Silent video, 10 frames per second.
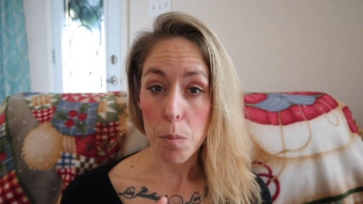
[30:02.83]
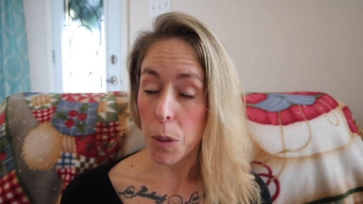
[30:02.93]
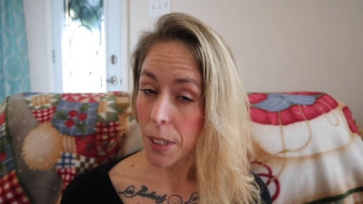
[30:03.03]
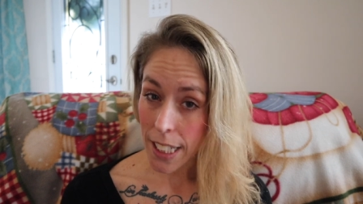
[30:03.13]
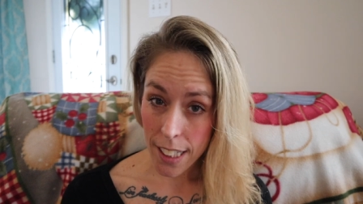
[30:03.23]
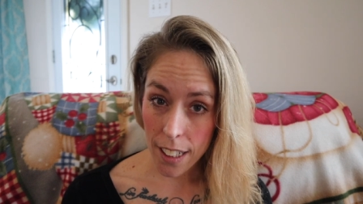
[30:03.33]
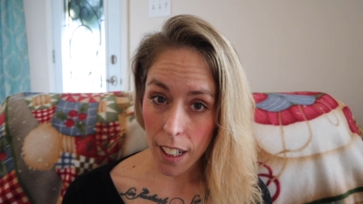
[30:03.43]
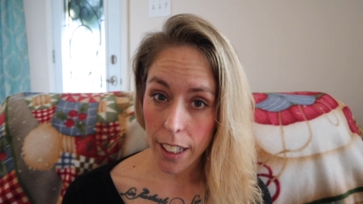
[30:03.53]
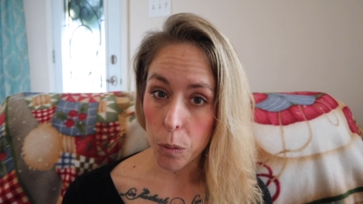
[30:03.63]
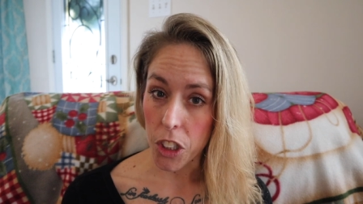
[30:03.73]

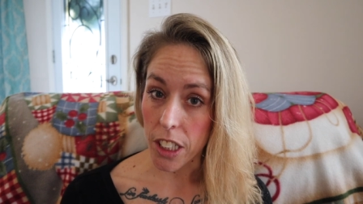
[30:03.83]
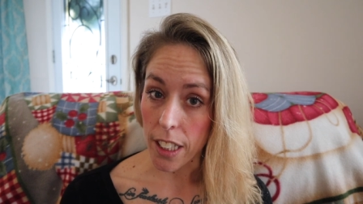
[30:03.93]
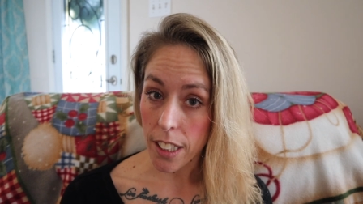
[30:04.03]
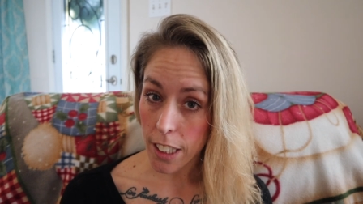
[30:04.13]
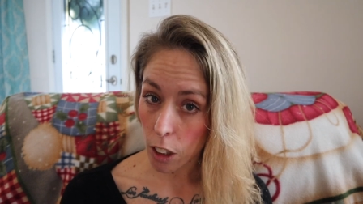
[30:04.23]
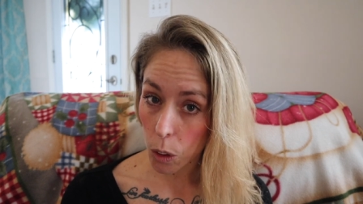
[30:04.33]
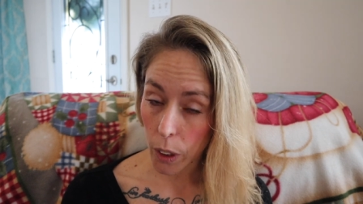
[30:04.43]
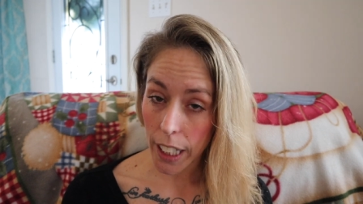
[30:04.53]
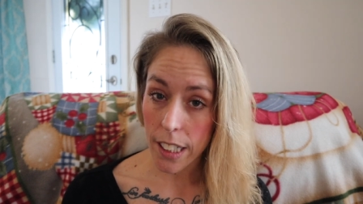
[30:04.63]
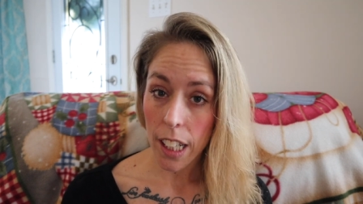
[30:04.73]
Budesonide, which is a
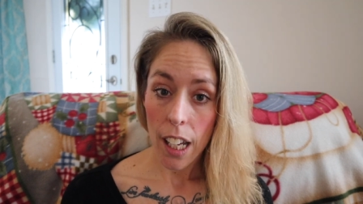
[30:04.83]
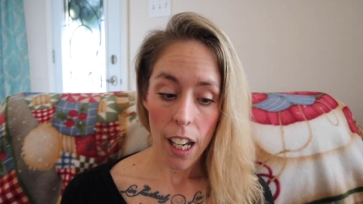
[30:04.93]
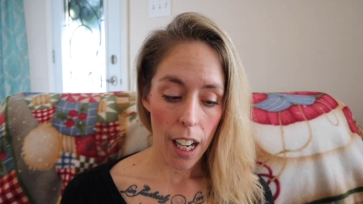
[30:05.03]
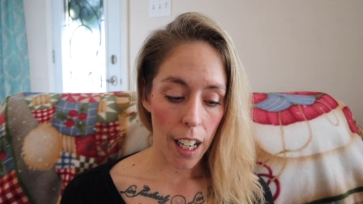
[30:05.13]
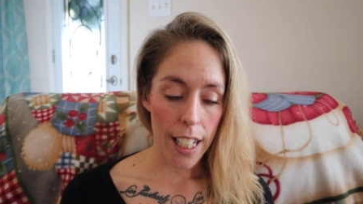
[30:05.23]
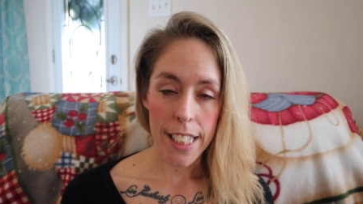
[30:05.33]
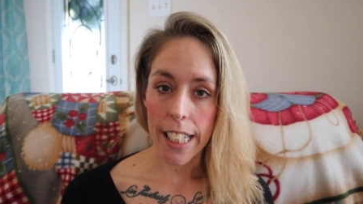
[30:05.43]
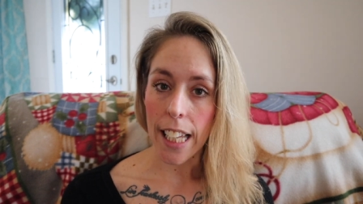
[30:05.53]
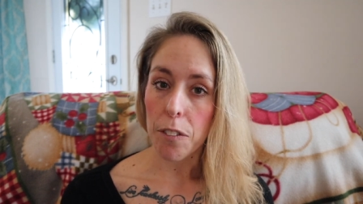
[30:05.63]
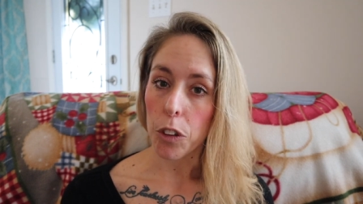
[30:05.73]
steroid. Uh, I
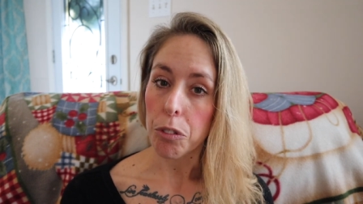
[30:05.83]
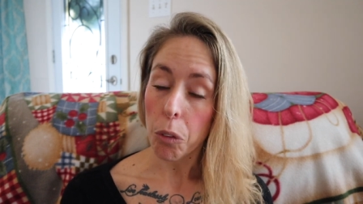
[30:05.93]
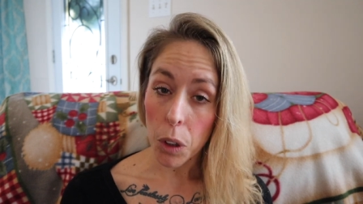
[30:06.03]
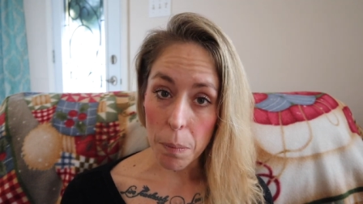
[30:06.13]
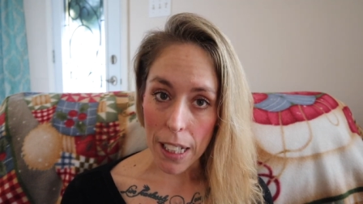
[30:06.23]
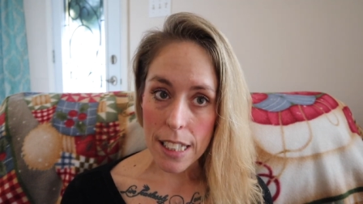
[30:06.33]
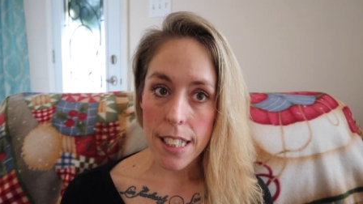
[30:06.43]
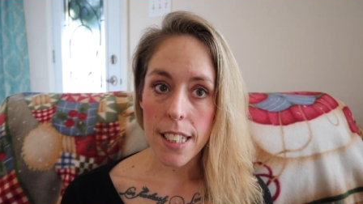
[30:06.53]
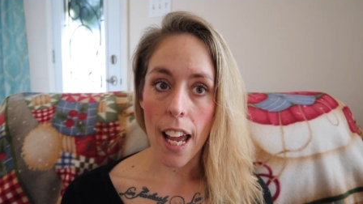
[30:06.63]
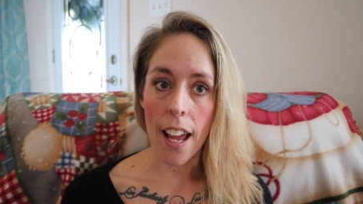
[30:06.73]
take that for four
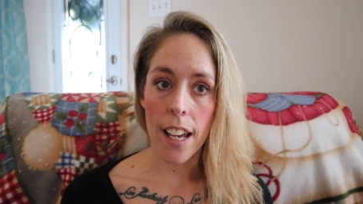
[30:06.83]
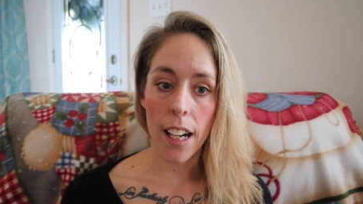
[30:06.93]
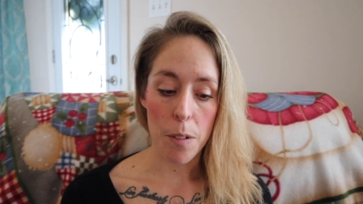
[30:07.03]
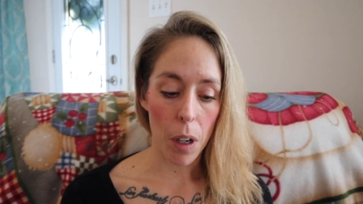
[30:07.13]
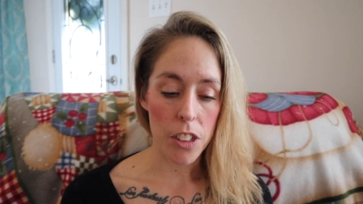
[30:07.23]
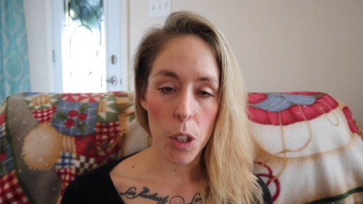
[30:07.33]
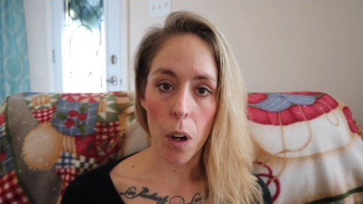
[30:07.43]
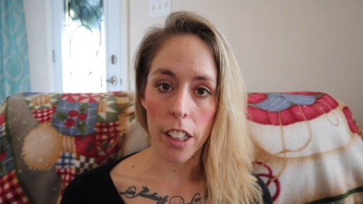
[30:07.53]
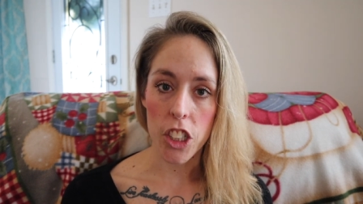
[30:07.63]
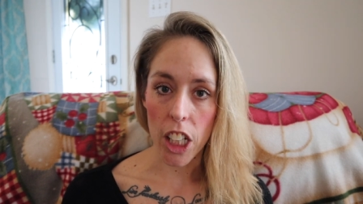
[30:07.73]
months and I'm also
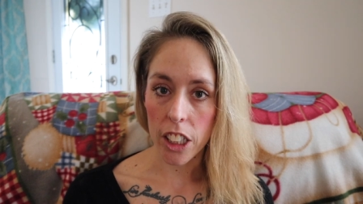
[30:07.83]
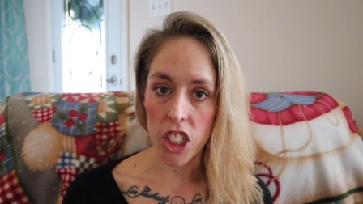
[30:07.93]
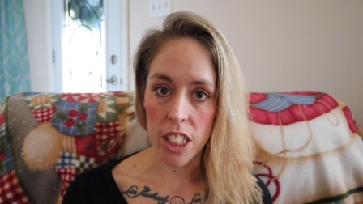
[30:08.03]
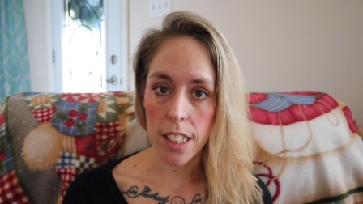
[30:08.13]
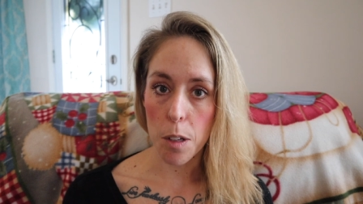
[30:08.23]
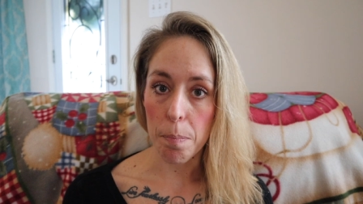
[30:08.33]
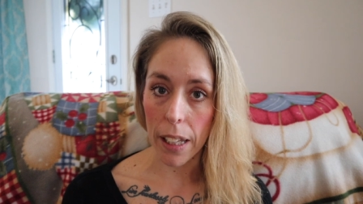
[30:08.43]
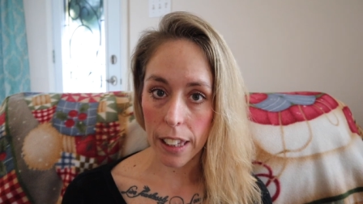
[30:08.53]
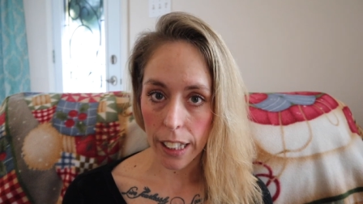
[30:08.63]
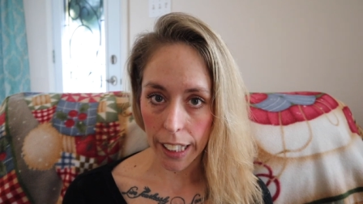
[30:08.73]
on injections
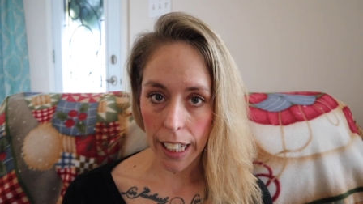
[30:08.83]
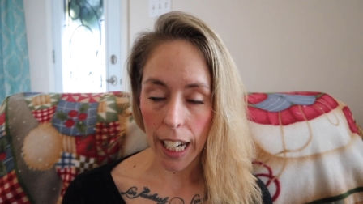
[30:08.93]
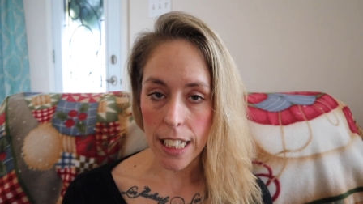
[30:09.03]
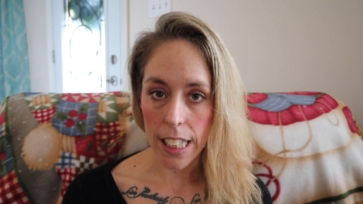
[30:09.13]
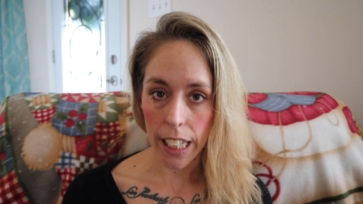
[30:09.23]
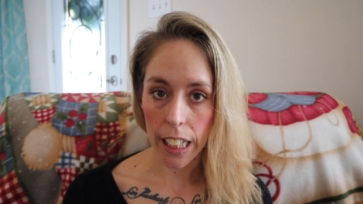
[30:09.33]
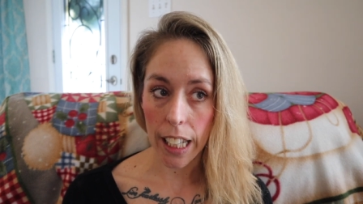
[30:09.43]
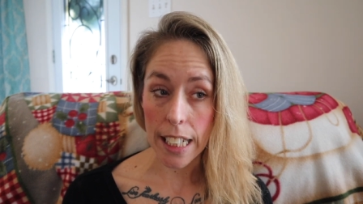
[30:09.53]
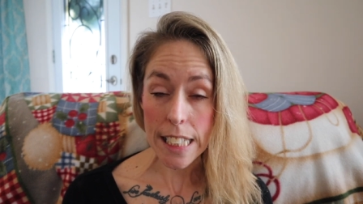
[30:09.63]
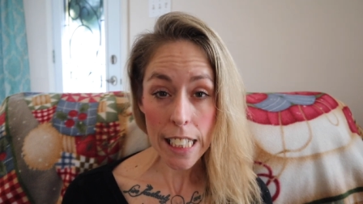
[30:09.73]
monthly. I
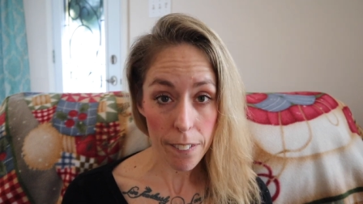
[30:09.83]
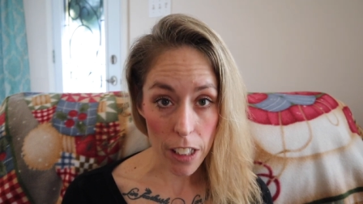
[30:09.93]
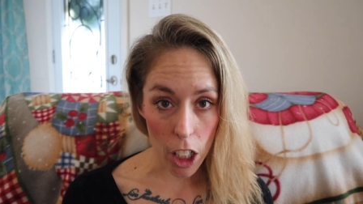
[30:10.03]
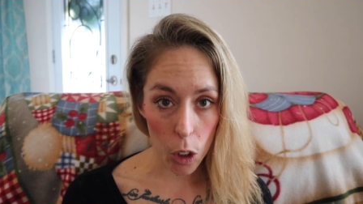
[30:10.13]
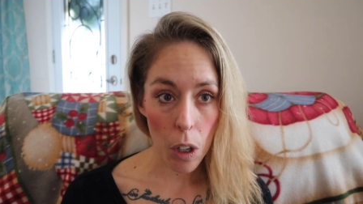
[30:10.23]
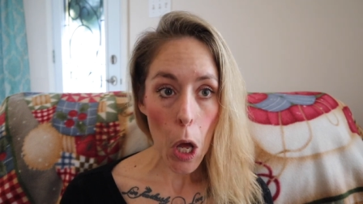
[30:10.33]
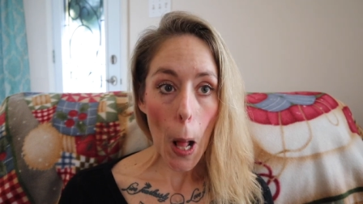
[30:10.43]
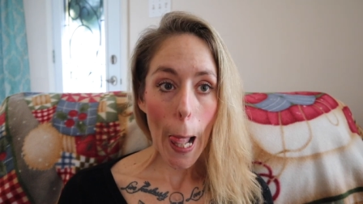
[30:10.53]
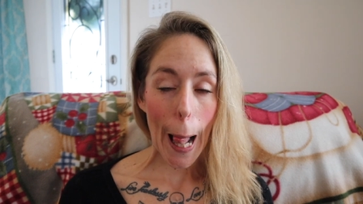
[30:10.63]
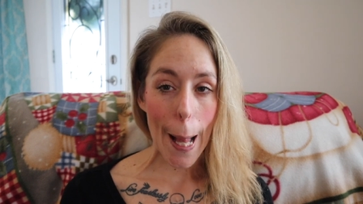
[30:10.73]
take Entyvio.
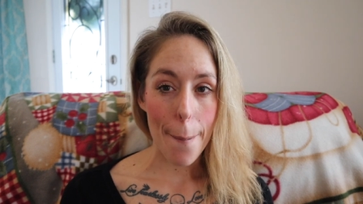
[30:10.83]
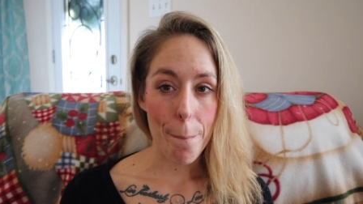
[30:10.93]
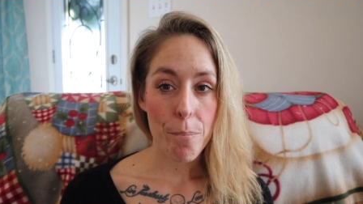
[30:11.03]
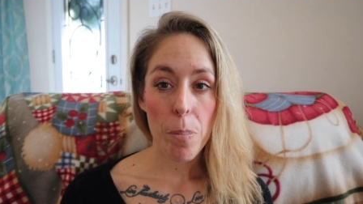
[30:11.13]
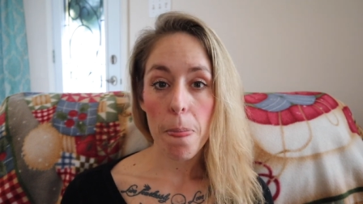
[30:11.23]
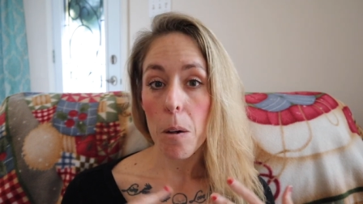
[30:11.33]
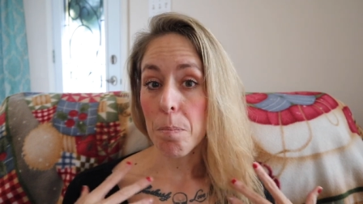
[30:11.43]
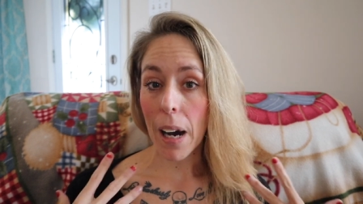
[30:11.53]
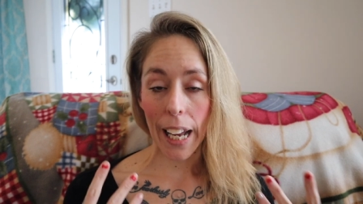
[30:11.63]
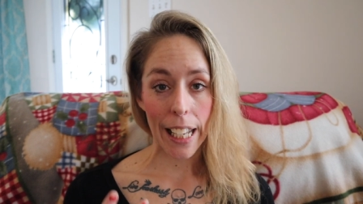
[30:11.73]
Um,
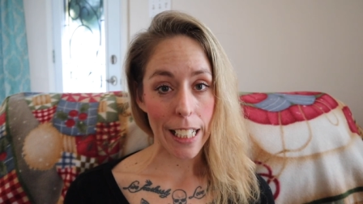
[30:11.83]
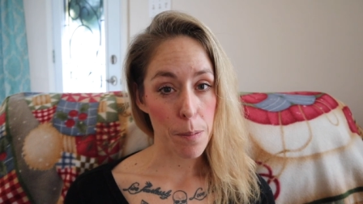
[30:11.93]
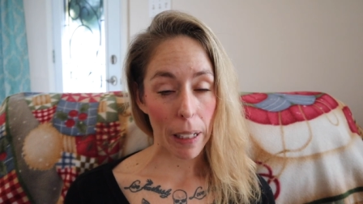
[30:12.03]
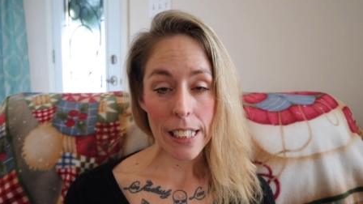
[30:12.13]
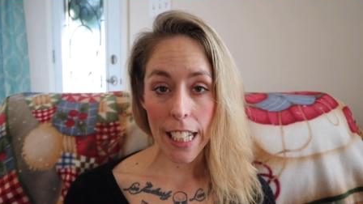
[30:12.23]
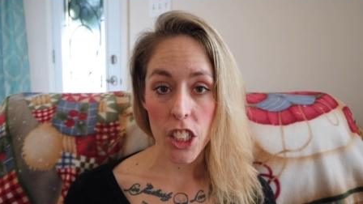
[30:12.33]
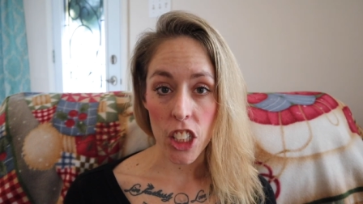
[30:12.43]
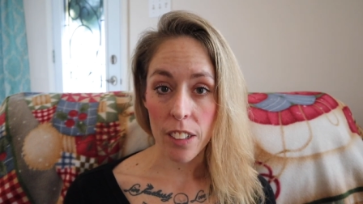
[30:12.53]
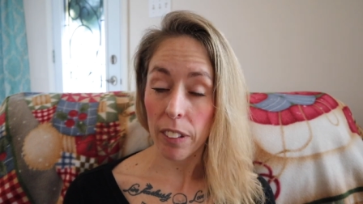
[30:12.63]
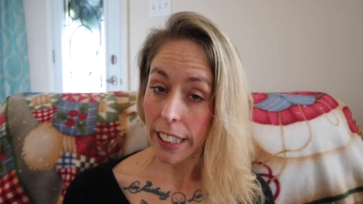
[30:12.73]
my
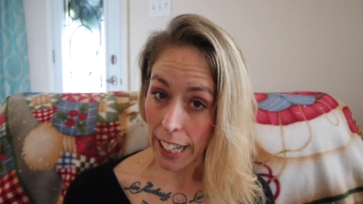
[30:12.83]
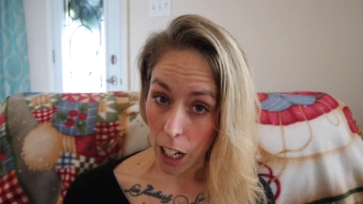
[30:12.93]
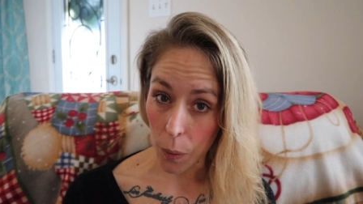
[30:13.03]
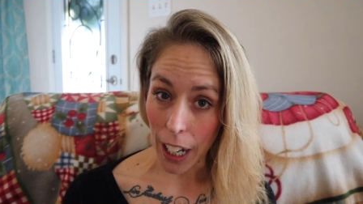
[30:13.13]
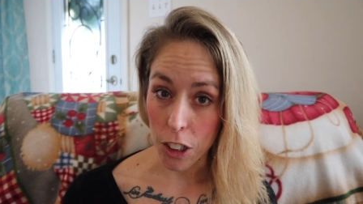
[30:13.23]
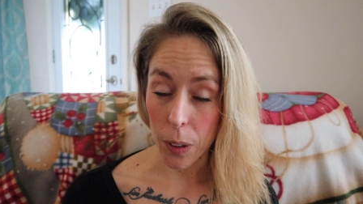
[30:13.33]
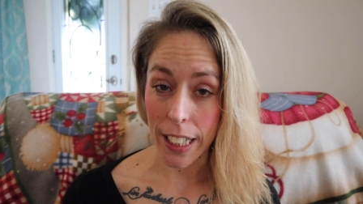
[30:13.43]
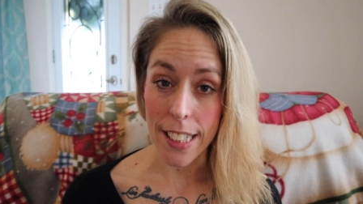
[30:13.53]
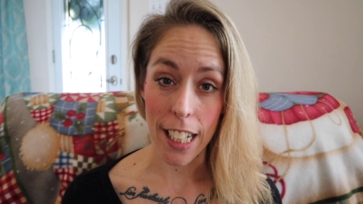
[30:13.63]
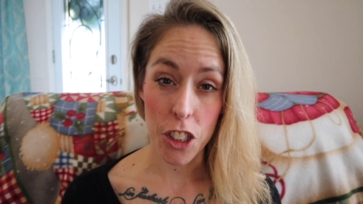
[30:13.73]
expectation right now
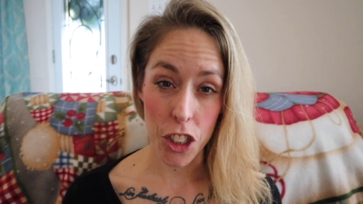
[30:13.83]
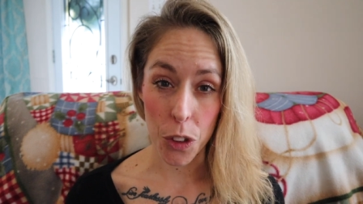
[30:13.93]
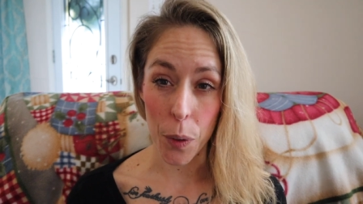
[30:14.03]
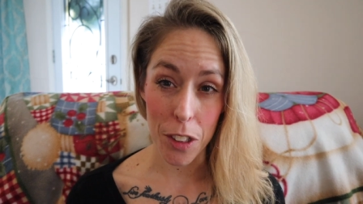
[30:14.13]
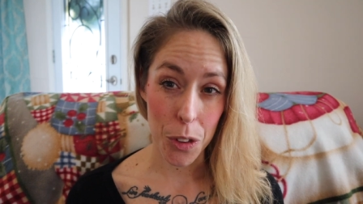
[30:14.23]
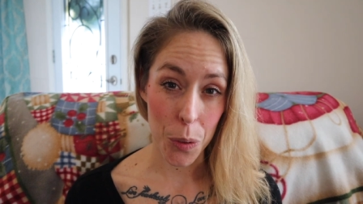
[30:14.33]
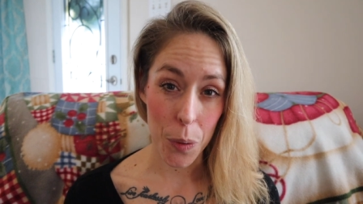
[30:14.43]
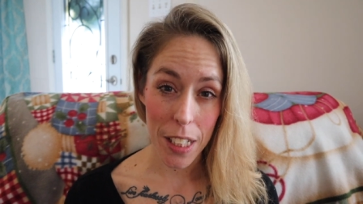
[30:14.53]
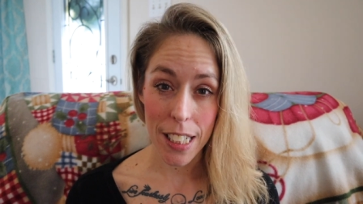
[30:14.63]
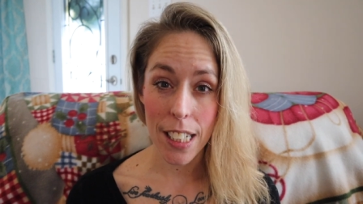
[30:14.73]
actually is that she's going to